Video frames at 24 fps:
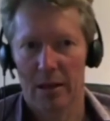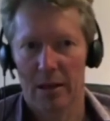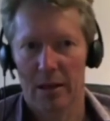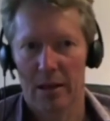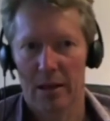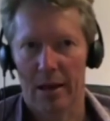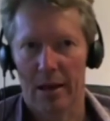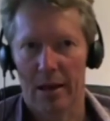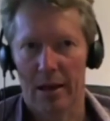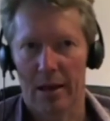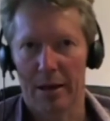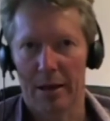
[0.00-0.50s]

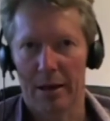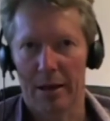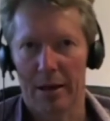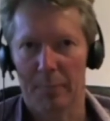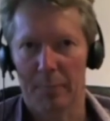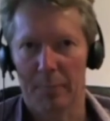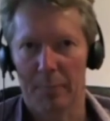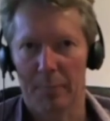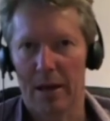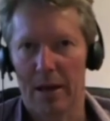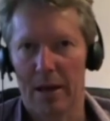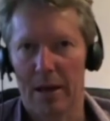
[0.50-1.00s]

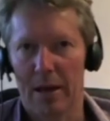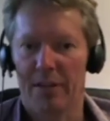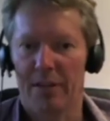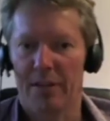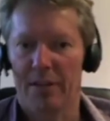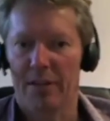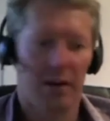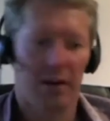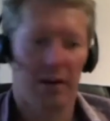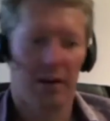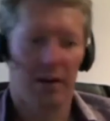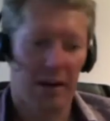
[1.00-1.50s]
And
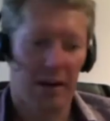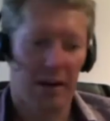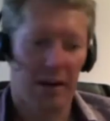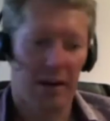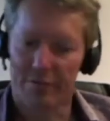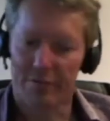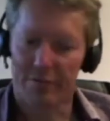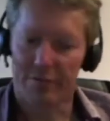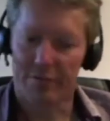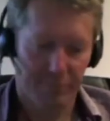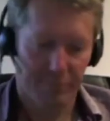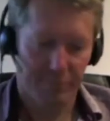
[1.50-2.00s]
then I have
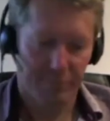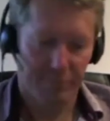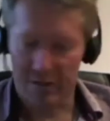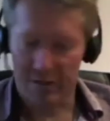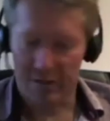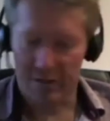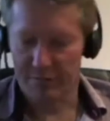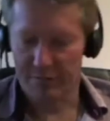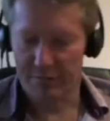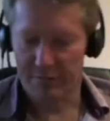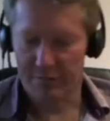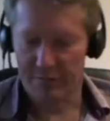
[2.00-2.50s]

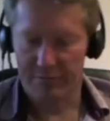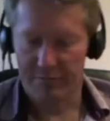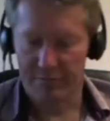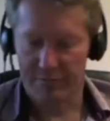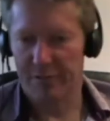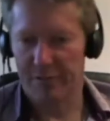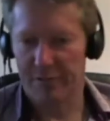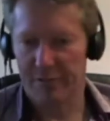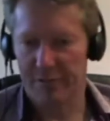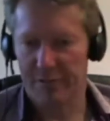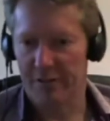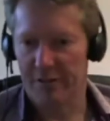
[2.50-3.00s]

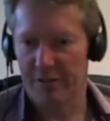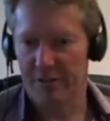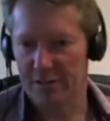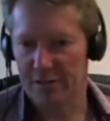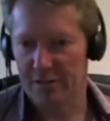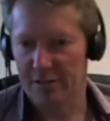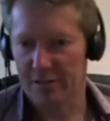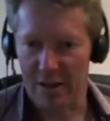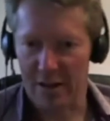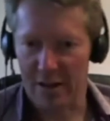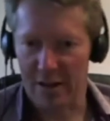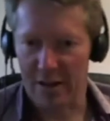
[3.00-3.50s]
various
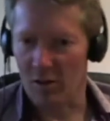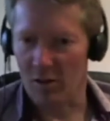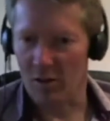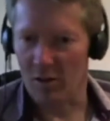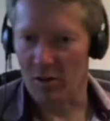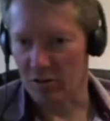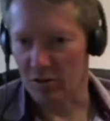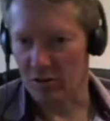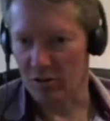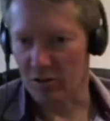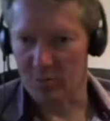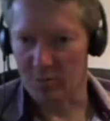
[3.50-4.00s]
ad hoc
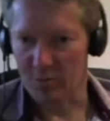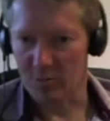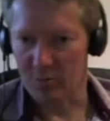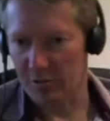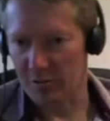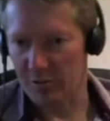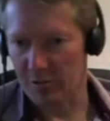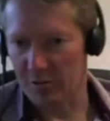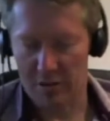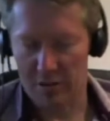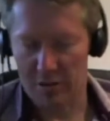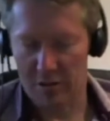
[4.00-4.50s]
jobs,
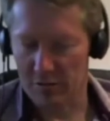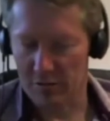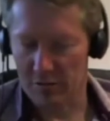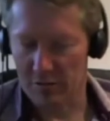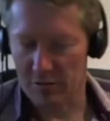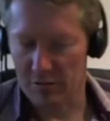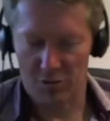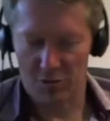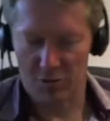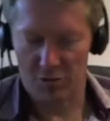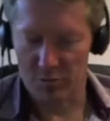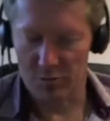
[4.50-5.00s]

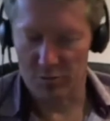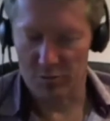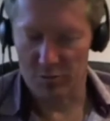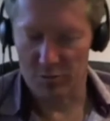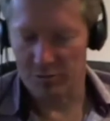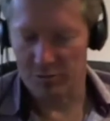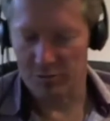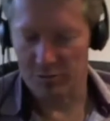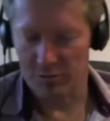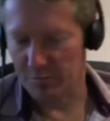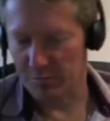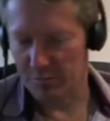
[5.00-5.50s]

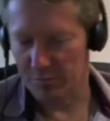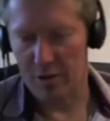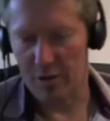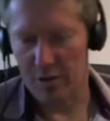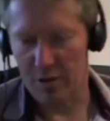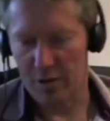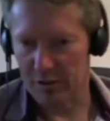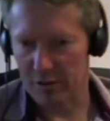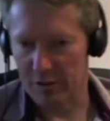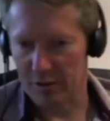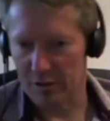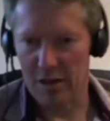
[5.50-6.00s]
schools,
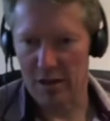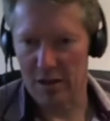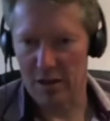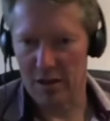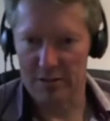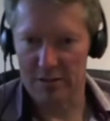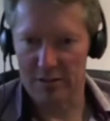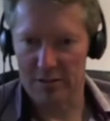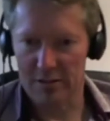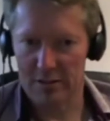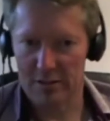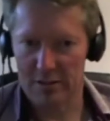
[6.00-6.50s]
private
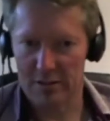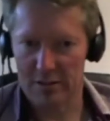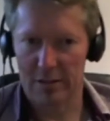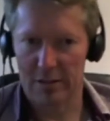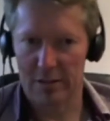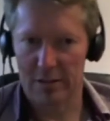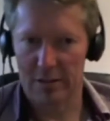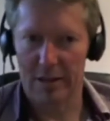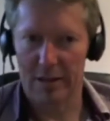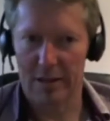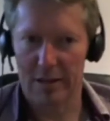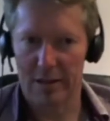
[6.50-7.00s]
clients,
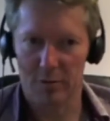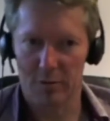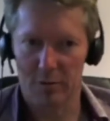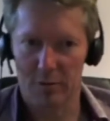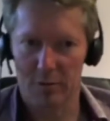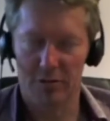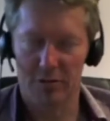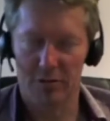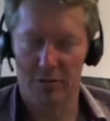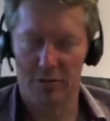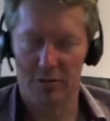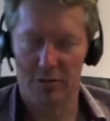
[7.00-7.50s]
or
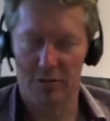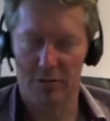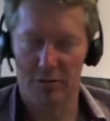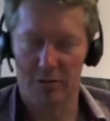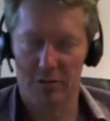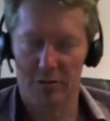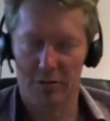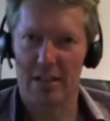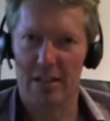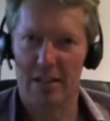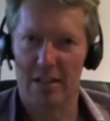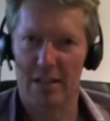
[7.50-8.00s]
consultation,
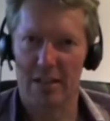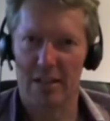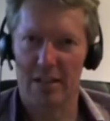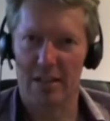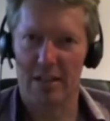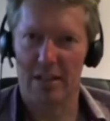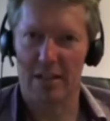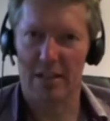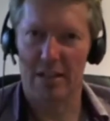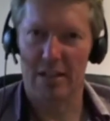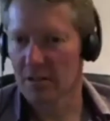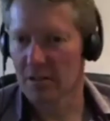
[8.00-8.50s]

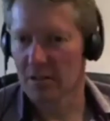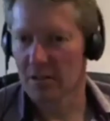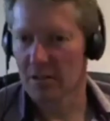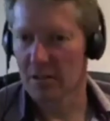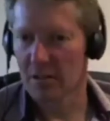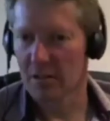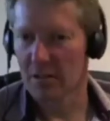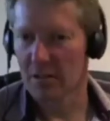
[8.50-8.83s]
and